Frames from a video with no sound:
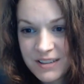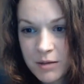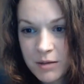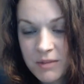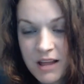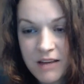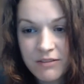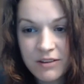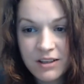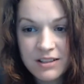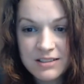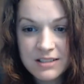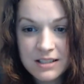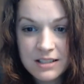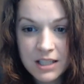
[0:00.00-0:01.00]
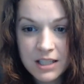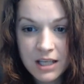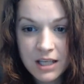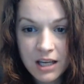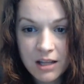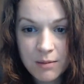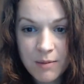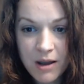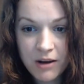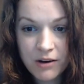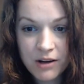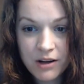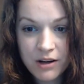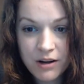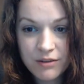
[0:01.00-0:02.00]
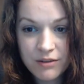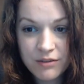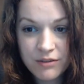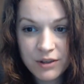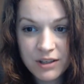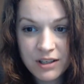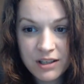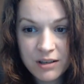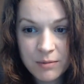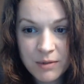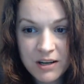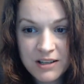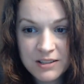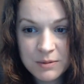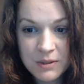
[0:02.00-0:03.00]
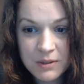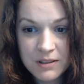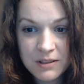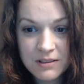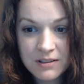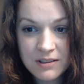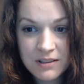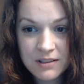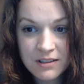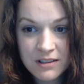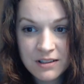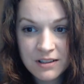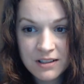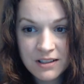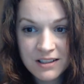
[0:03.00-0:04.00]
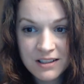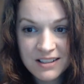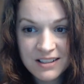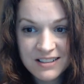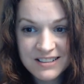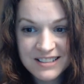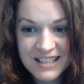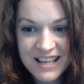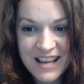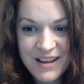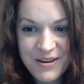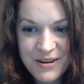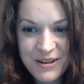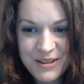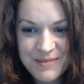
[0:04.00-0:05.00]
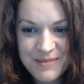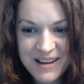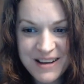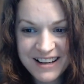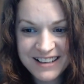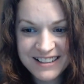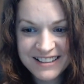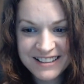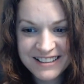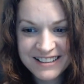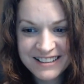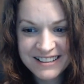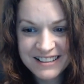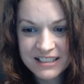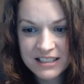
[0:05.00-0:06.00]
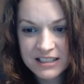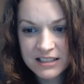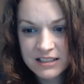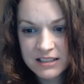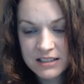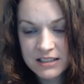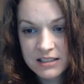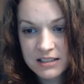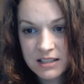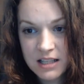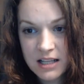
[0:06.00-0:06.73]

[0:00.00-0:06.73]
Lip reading: Laughing because the singing in the background. I don't know if you can hear my husband singing with my son.